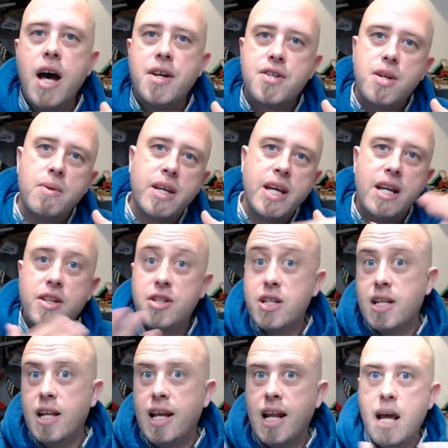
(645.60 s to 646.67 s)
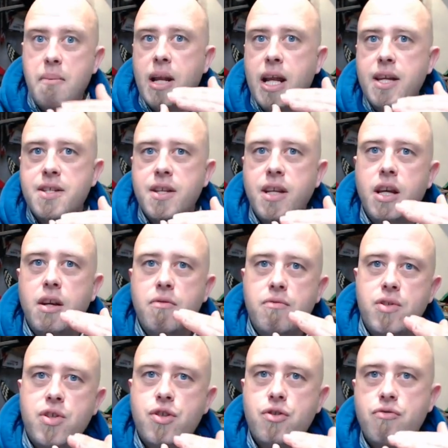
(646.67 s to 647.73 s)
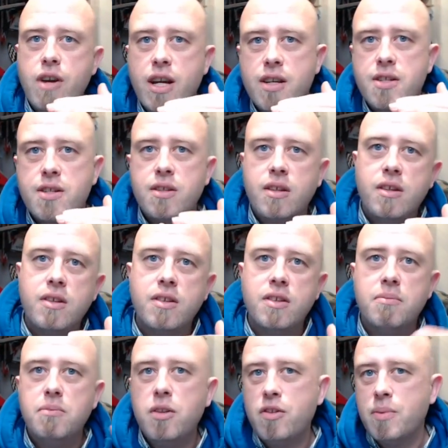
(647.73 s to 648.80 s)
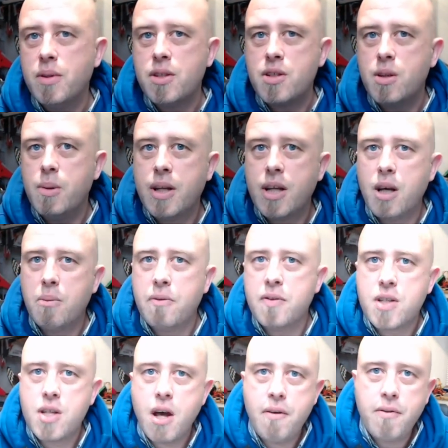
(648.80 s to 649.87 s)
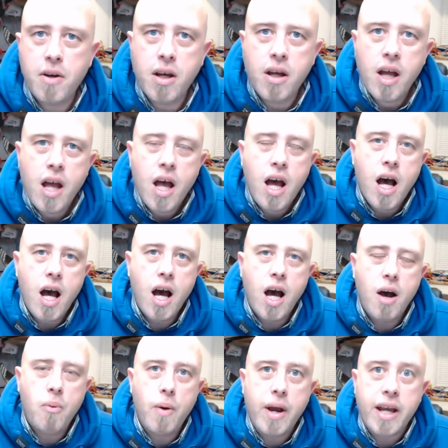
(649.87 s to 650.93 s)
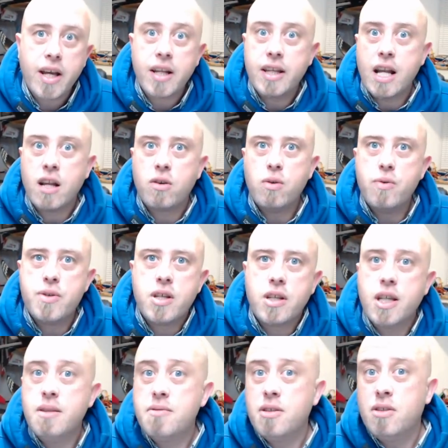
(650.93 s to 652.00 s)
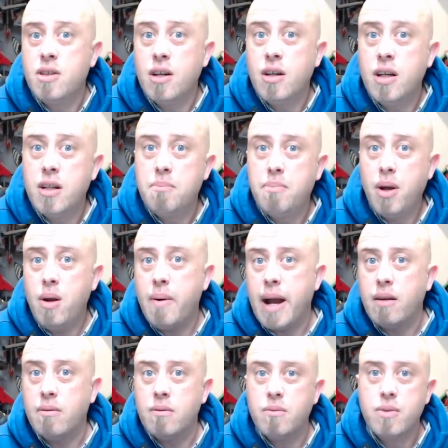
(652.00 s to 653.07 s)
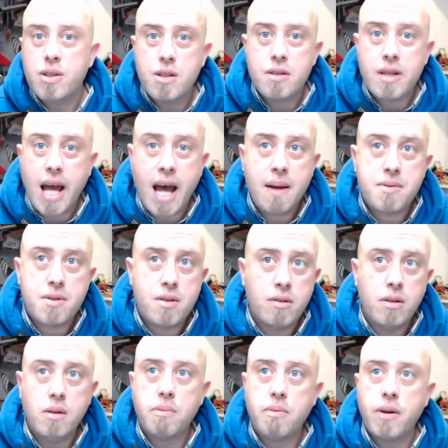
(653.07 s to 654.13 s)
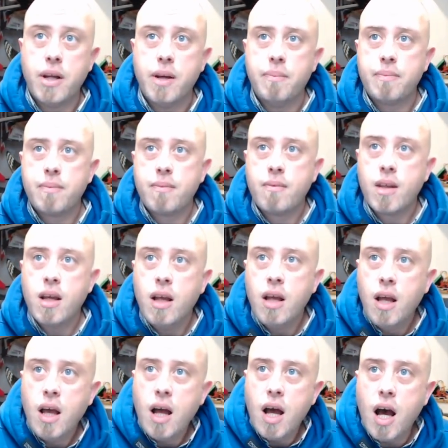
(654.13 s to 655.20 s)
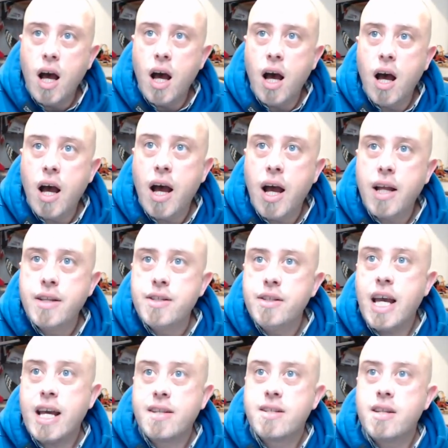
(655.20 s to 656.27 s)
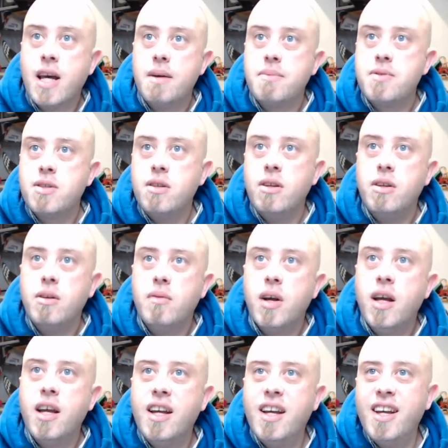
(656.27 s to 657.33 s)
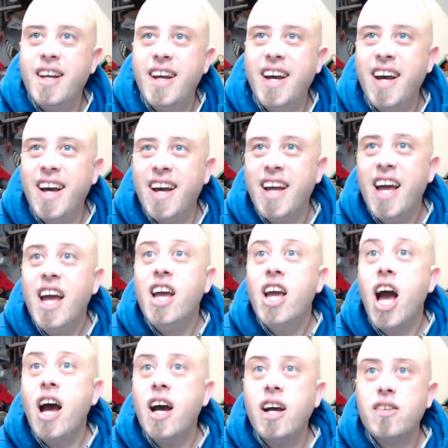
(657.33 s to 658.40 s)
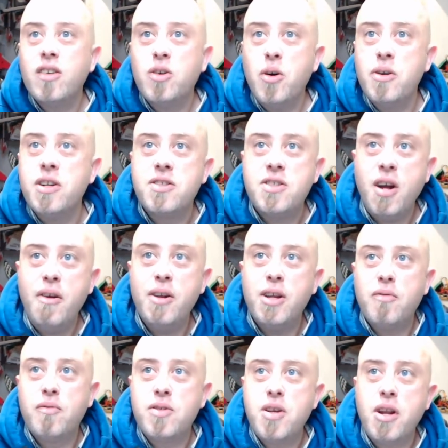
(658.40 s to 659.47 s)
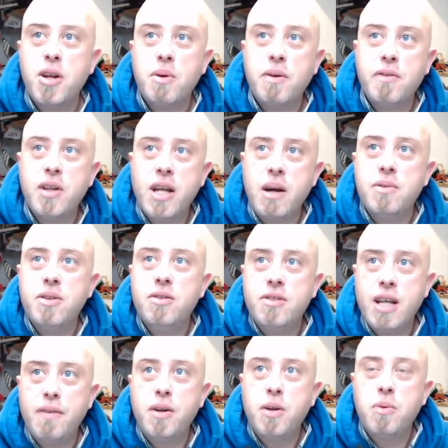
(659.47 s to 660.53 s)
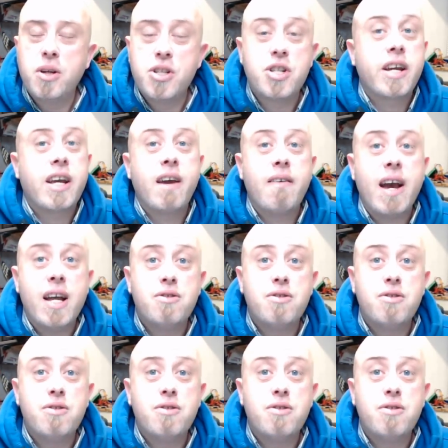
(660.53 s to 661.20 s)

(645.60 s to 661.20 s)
So again, it's just like laminating. It restricts the movement, so you end up with a tougher wing. And again, of course, it keeps the dirt and the poo out, which is absolutely brilliant. And yes, absolutely. Gordon, totally with you there. You definitely want to check out